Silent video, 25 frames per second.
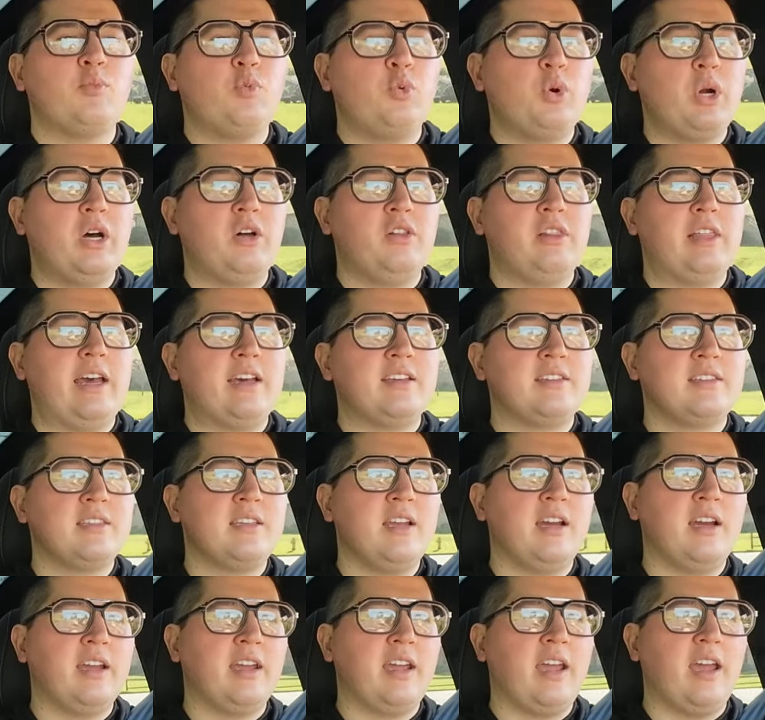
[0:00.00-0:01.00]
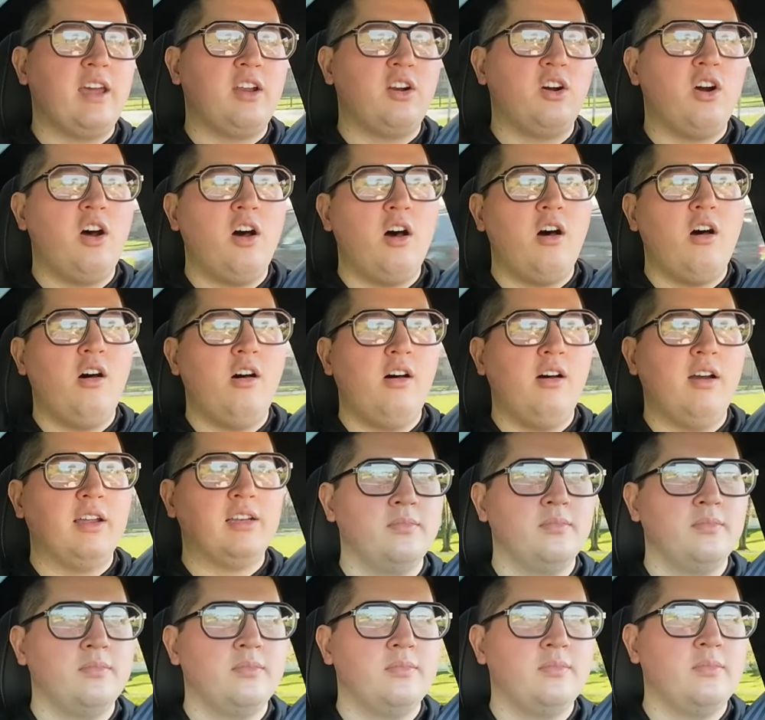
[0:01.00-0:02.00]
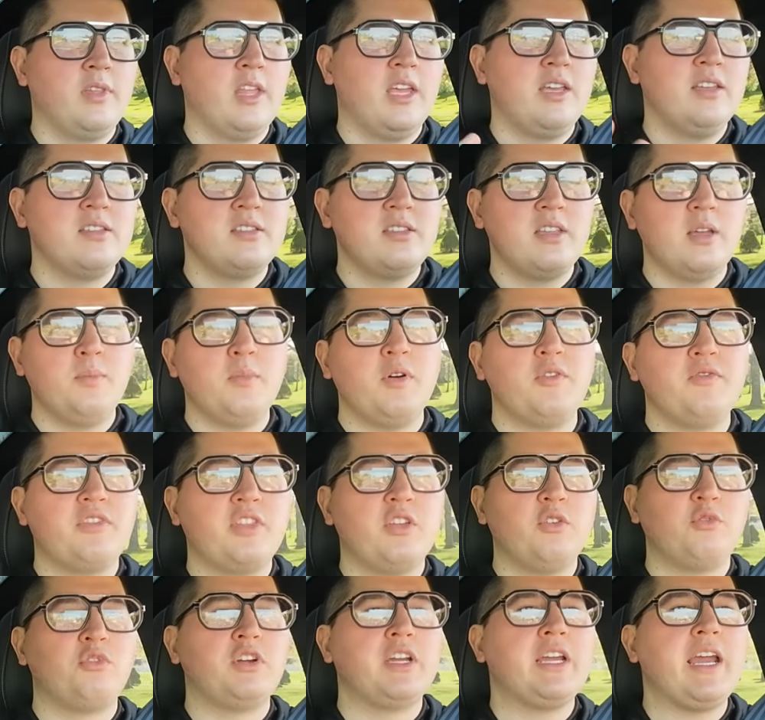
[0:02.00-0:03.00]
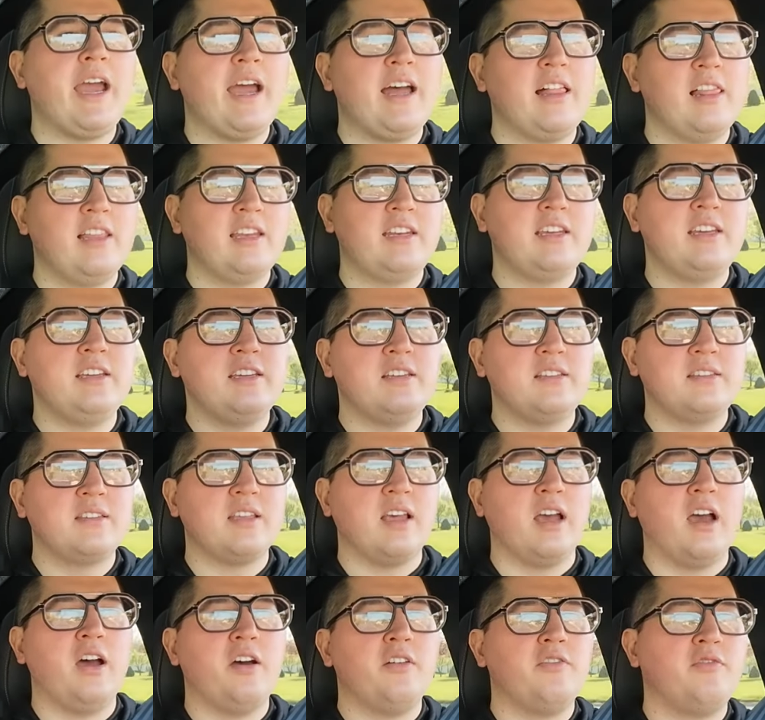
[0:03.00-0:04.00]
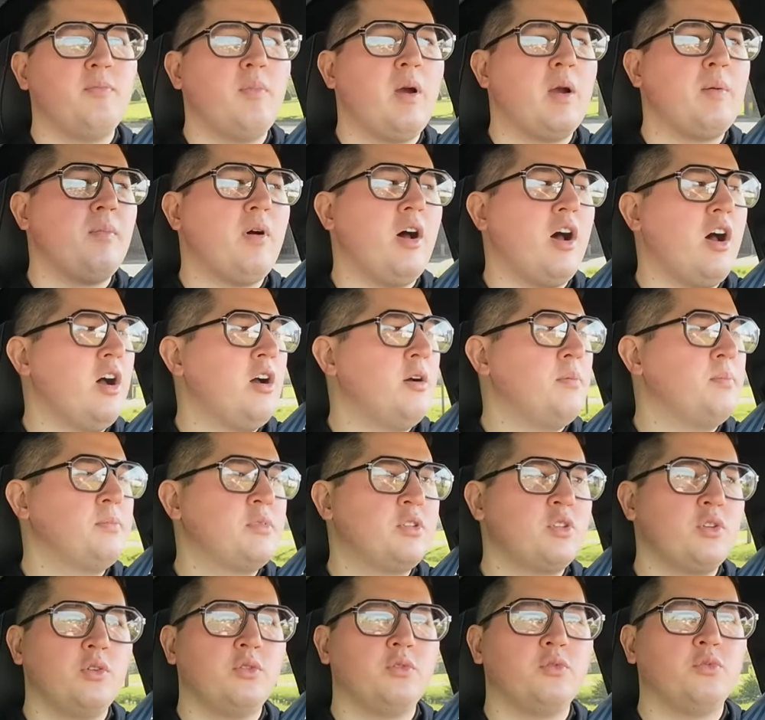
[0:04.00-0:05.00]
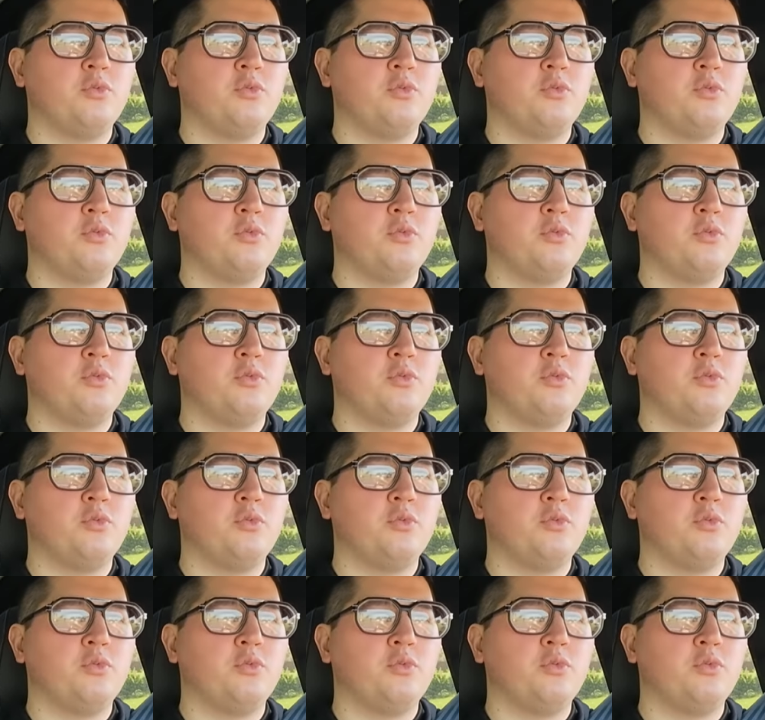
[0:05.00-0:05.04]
well last night at all. Some of the realities of my mom's